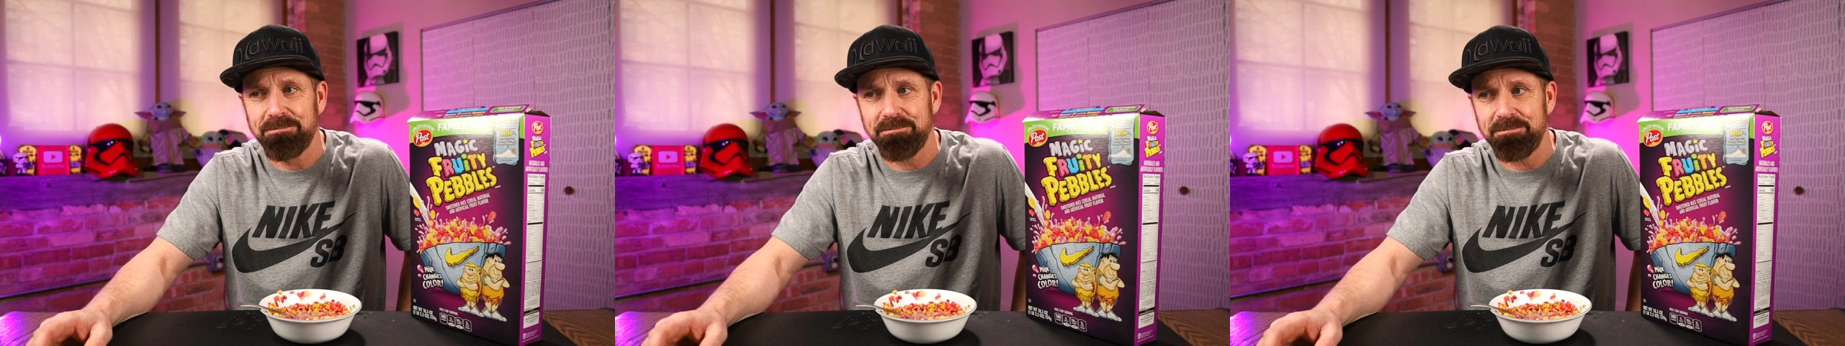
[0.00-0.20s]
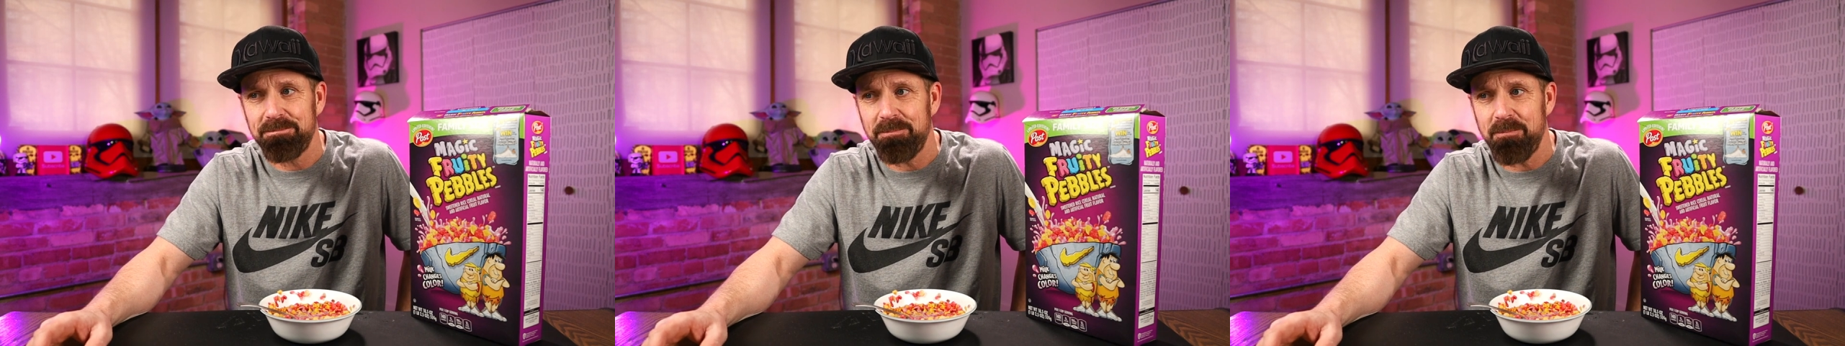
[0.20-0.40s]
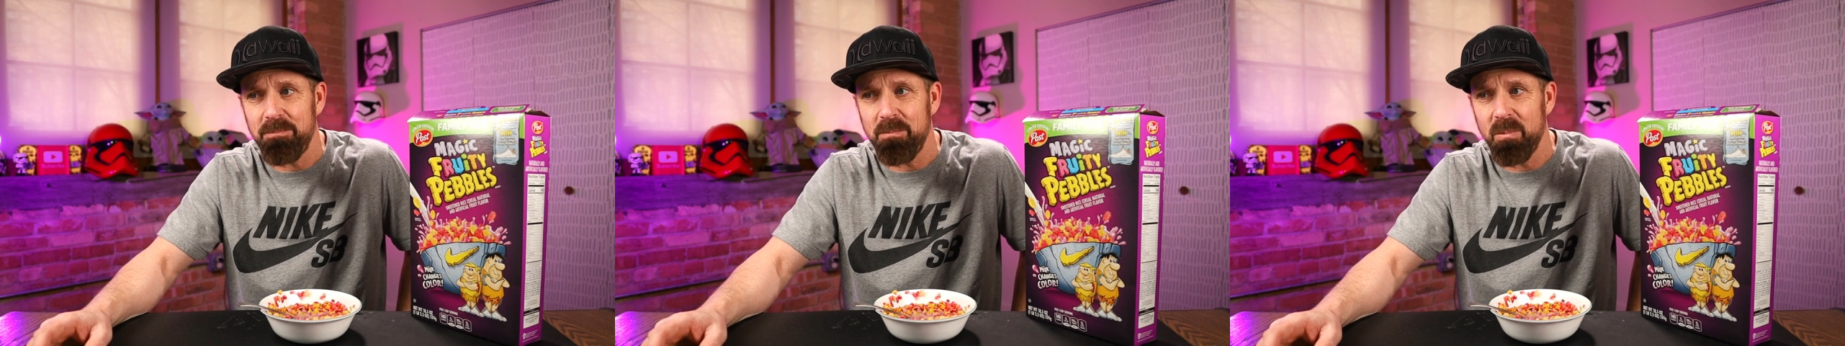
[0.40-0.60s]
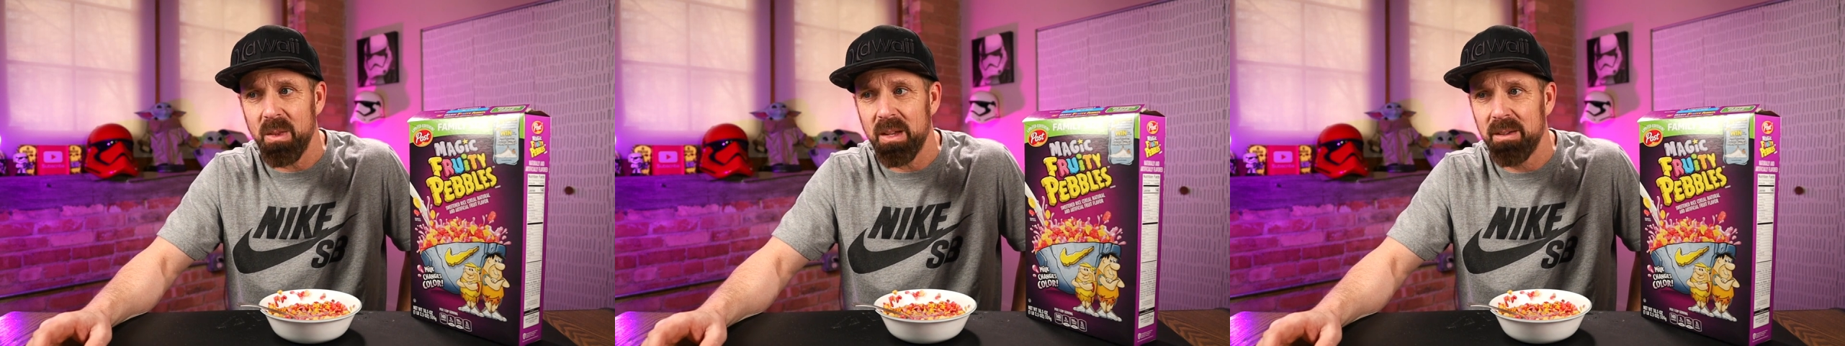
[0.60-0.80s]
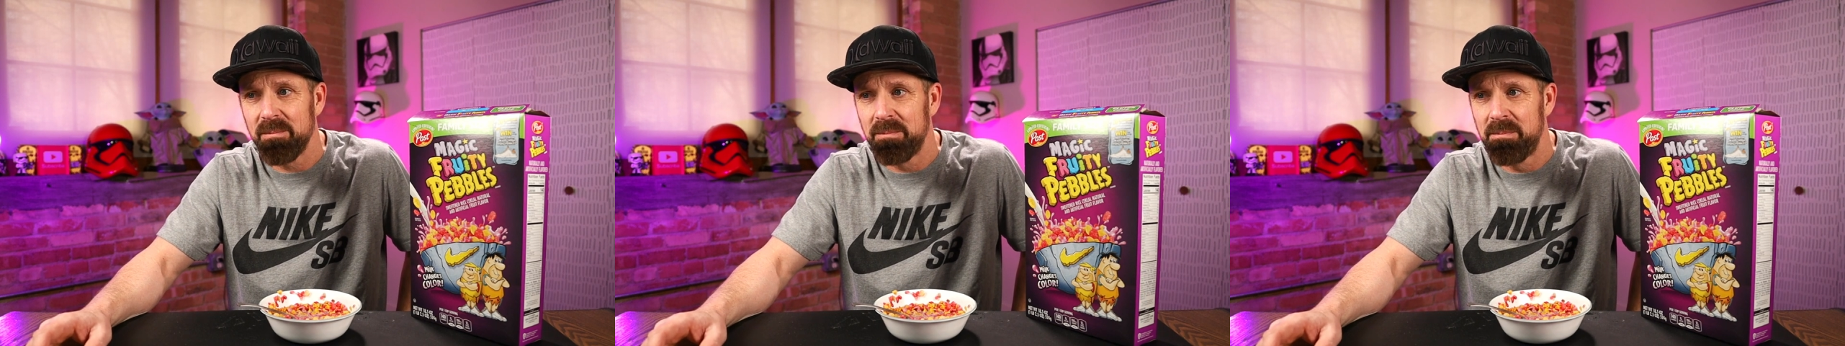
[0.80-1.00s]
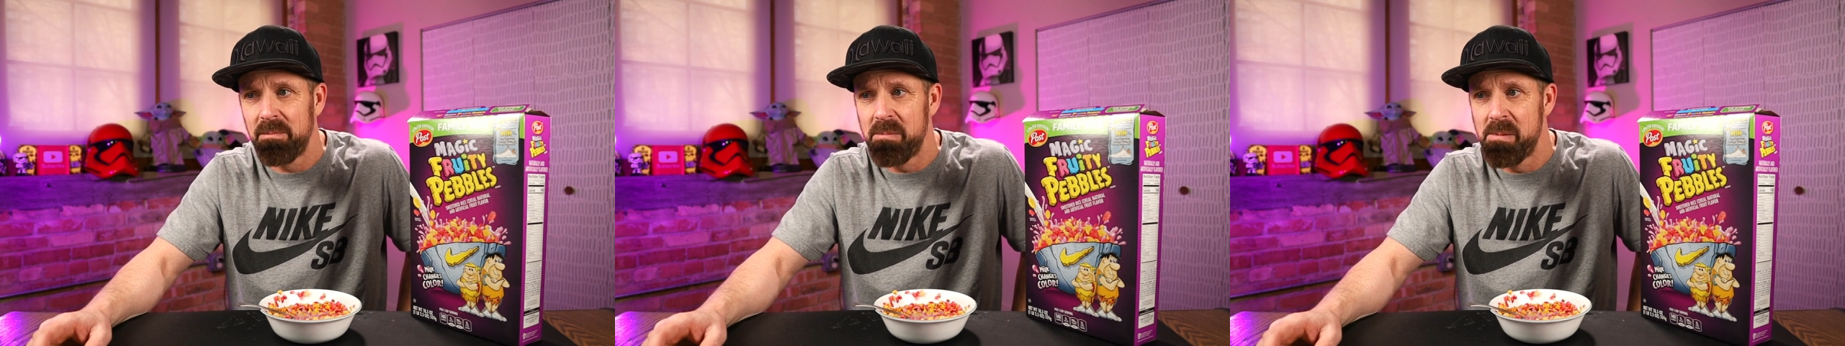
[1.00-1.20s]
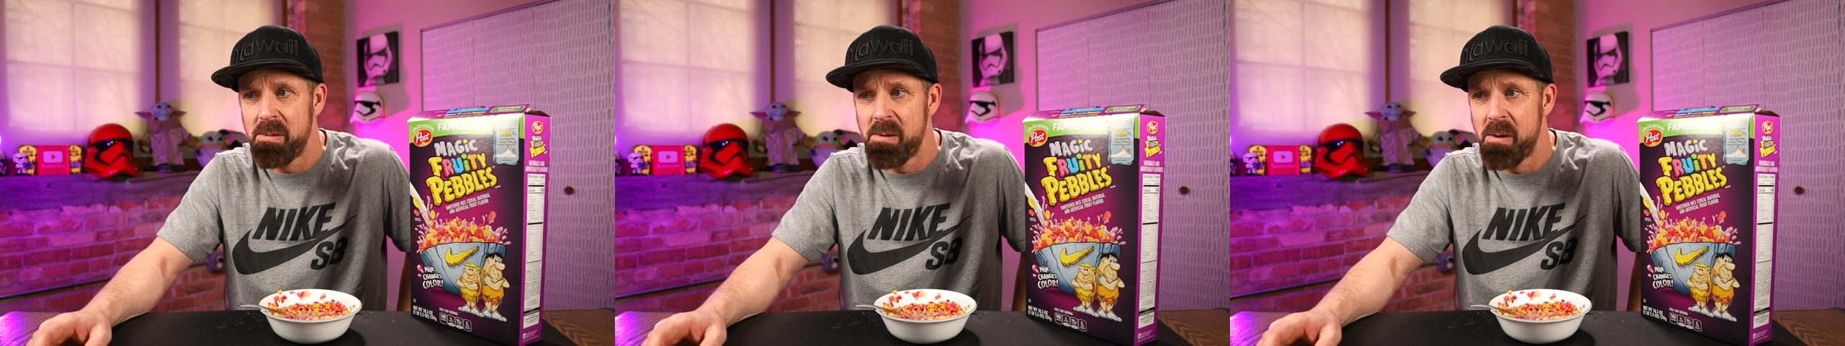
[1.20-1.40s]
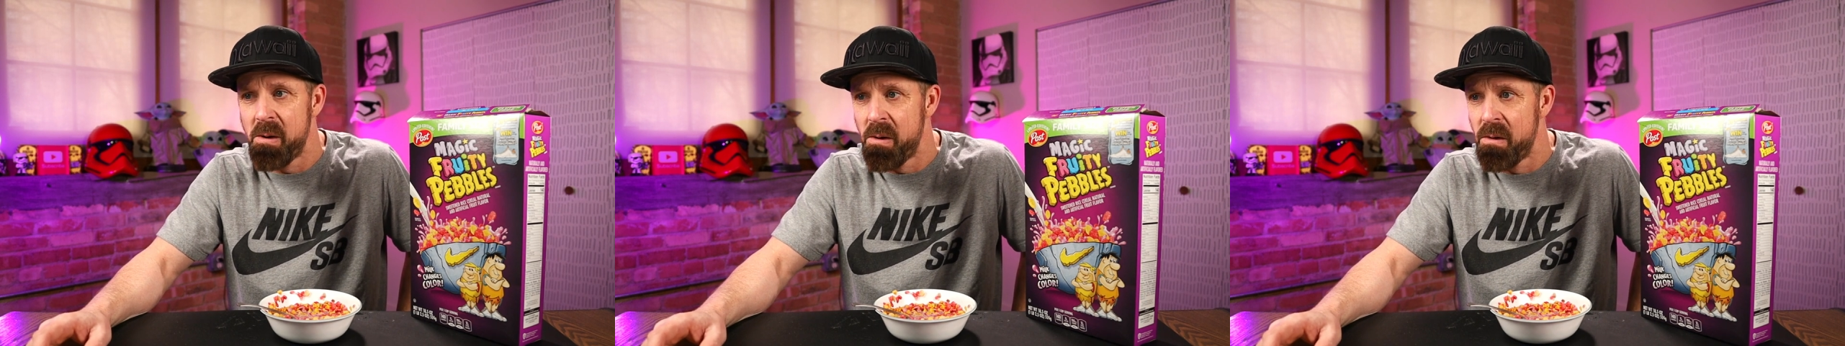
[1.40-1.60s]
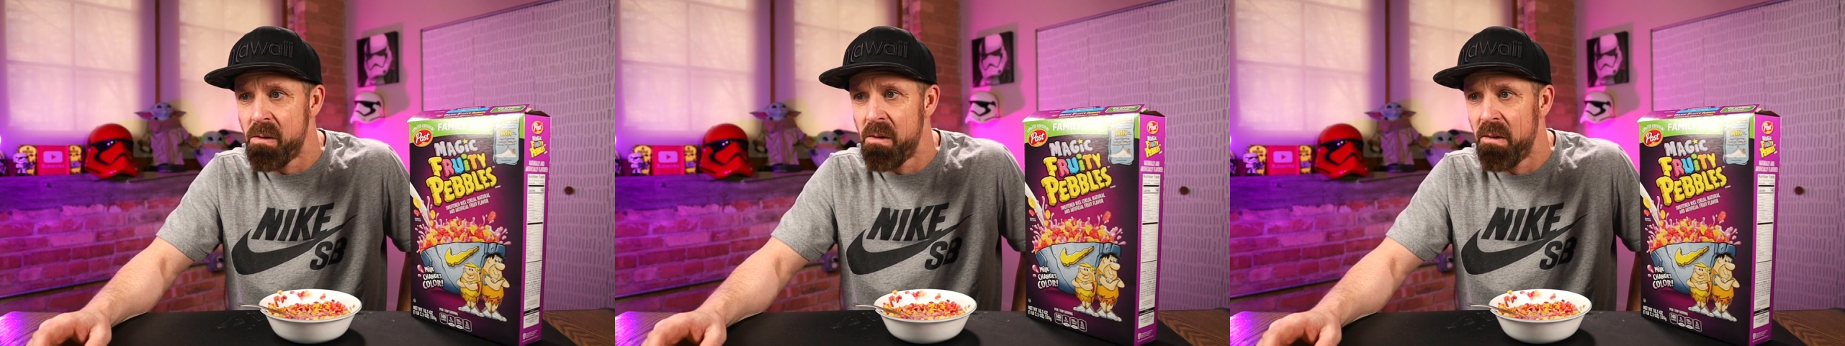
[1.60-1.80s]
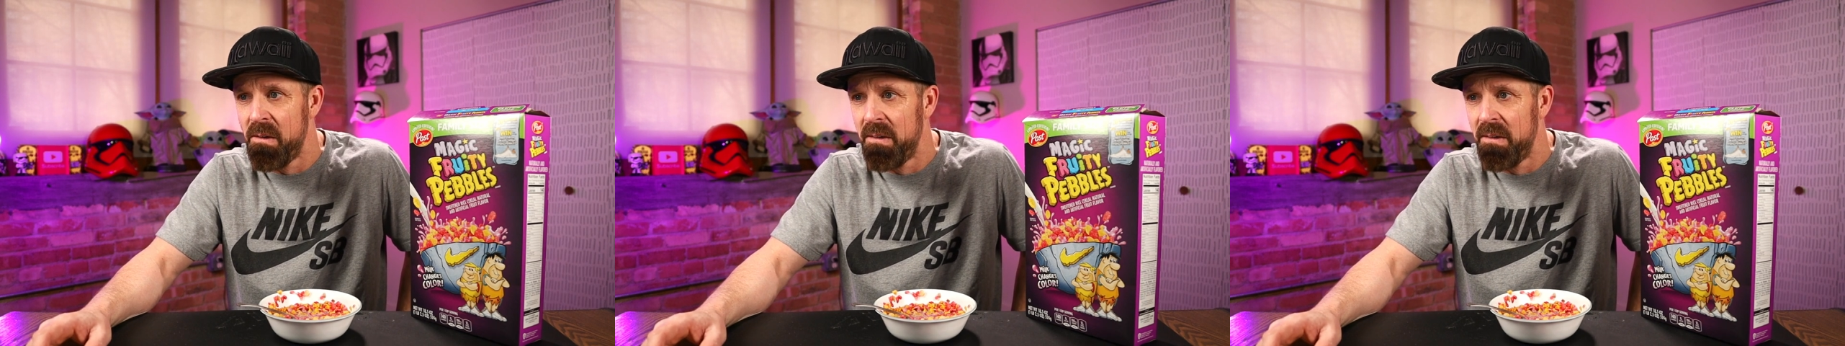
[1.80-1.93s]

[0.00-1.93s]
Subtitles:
No one is speaking in this clip.